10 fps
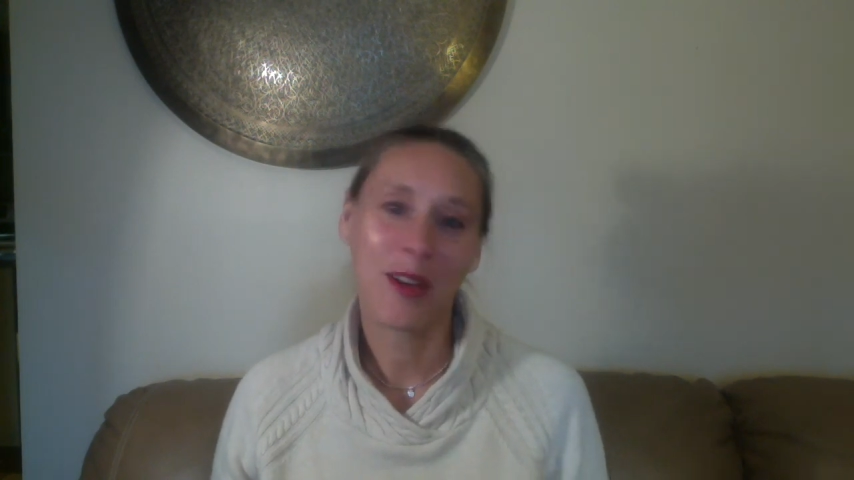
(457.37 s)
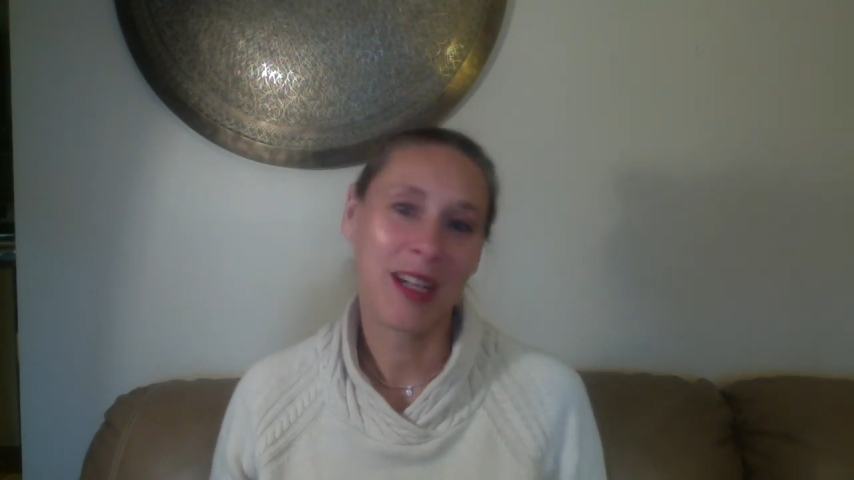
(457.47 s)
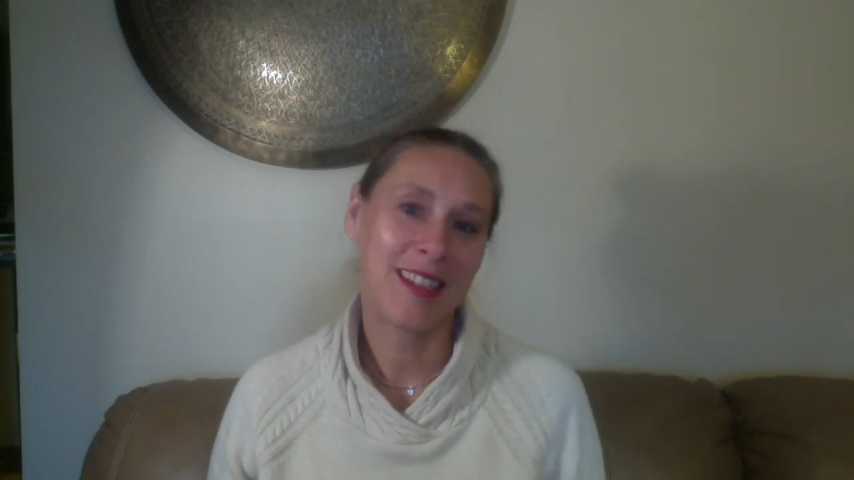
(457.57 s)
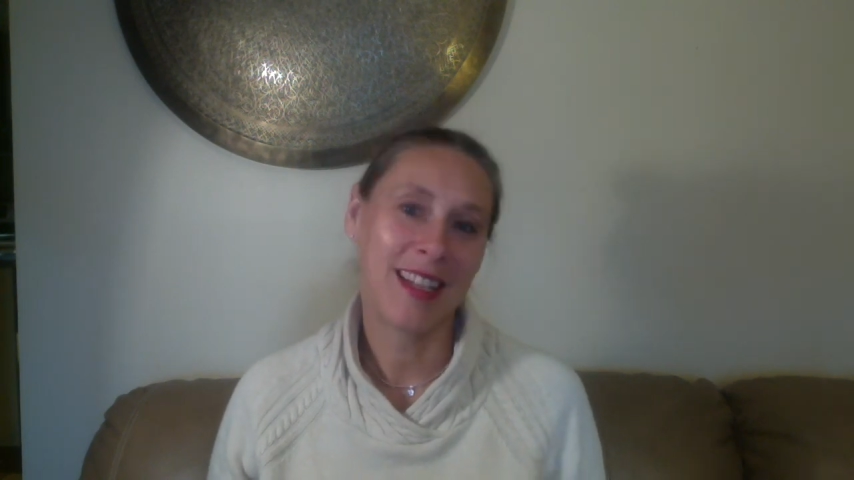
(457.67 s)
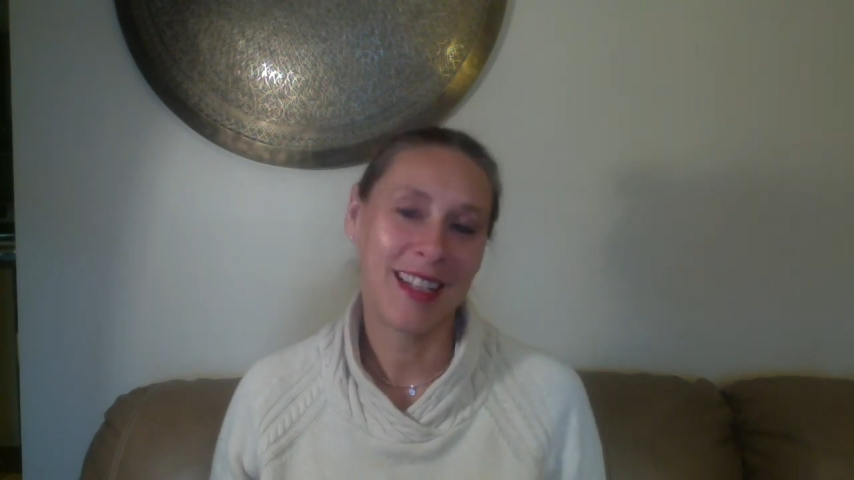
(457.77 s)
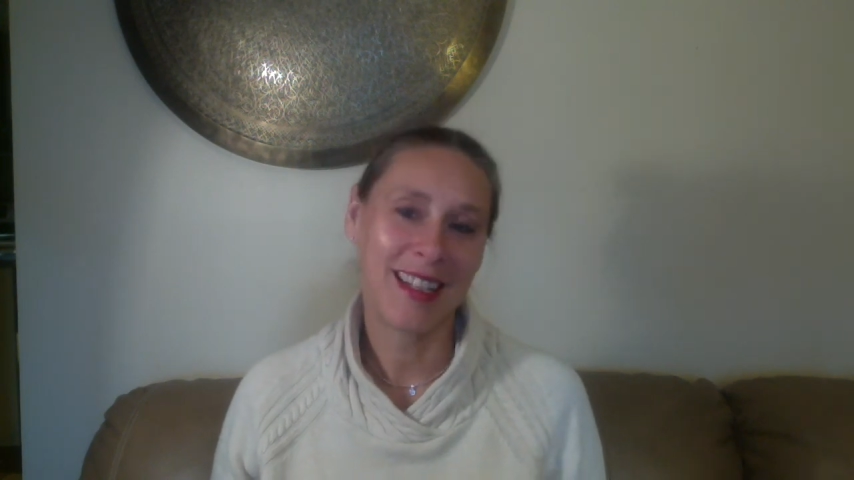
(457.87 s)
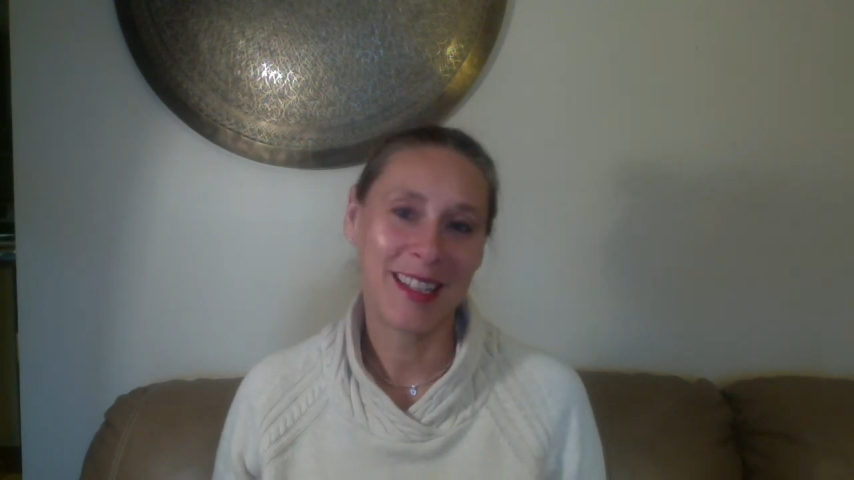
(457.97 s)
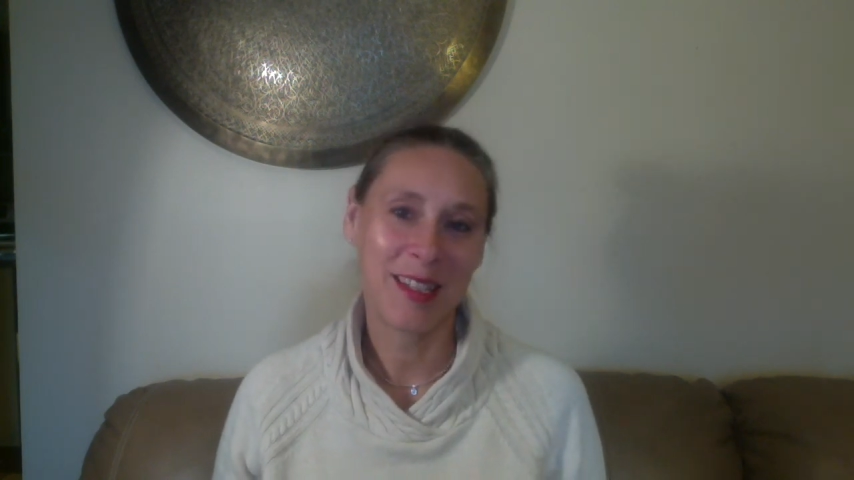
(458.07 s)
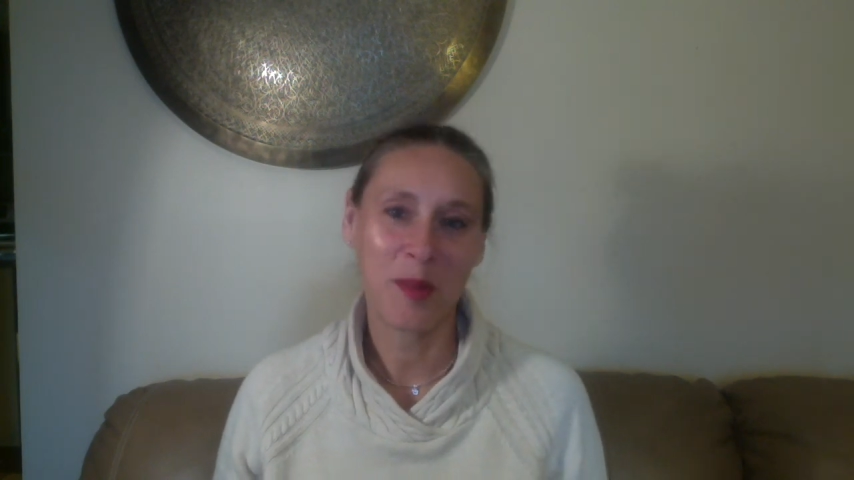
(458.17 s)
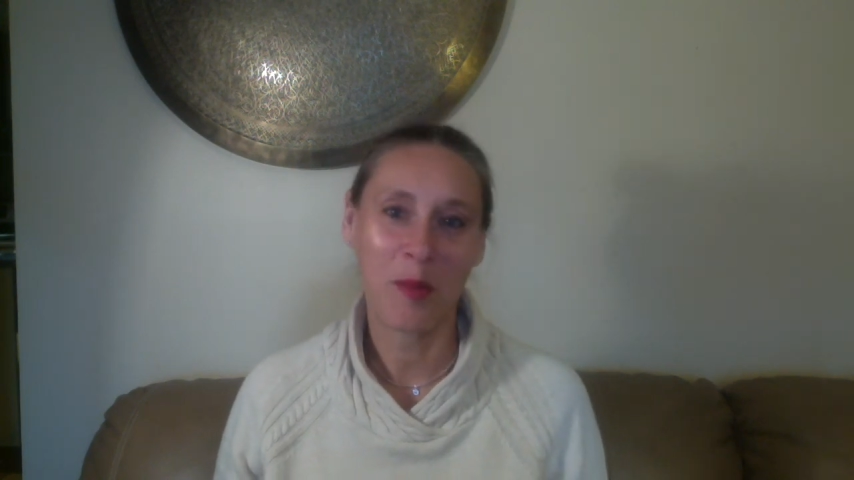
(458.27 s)
great day.
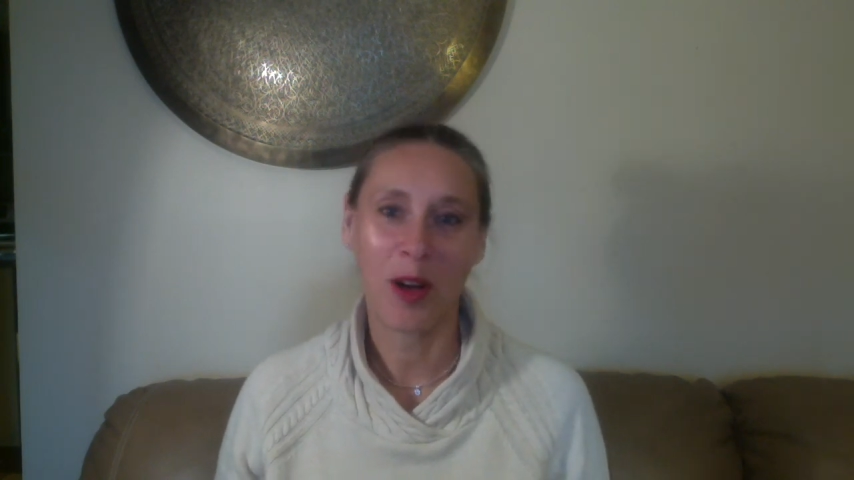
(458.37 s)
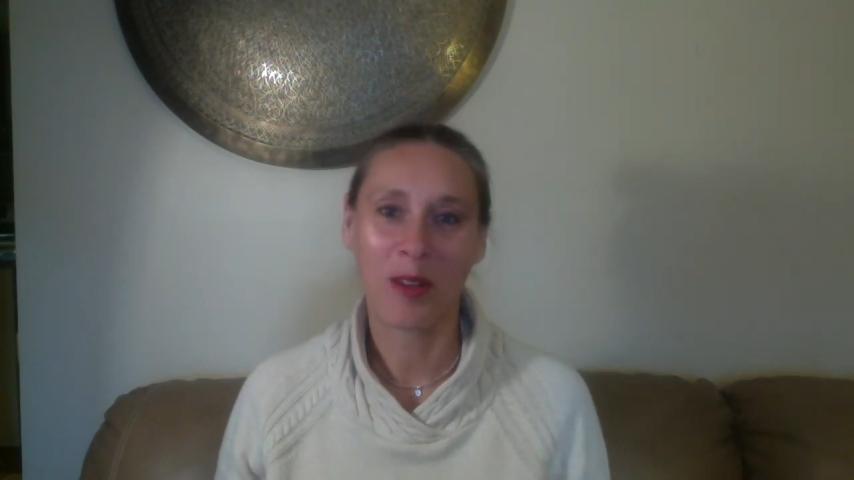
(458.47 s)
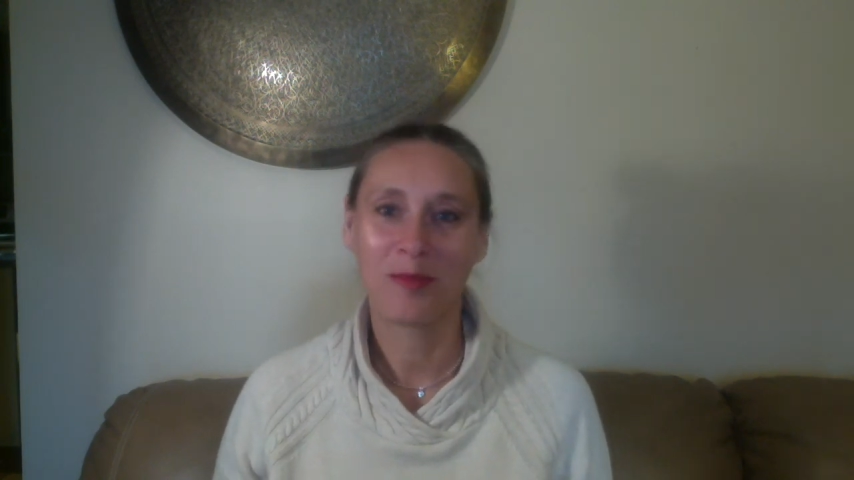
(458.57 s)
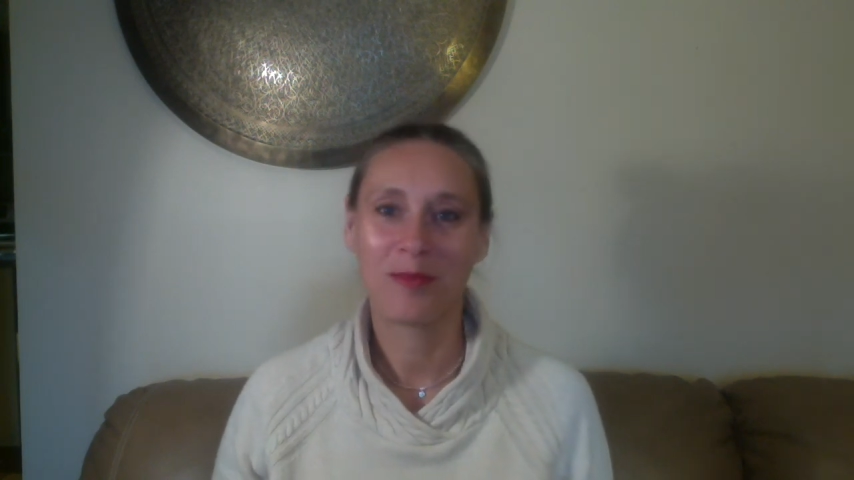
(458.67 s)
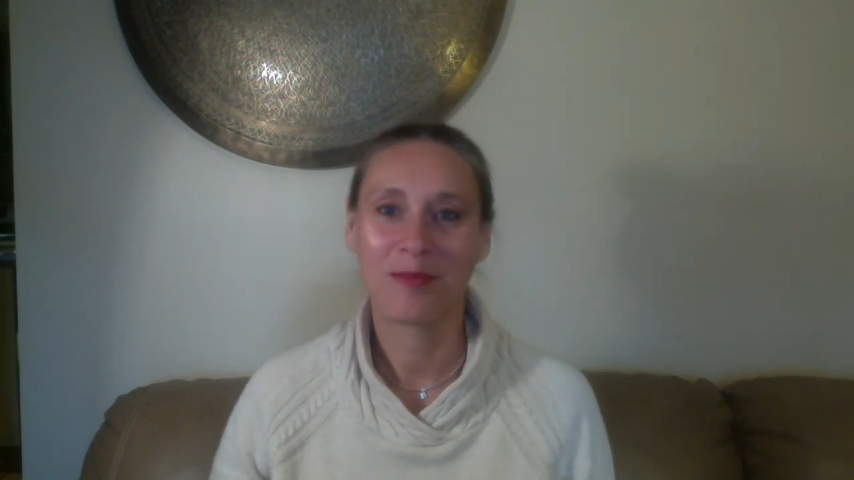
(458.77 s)
See you tomorrow.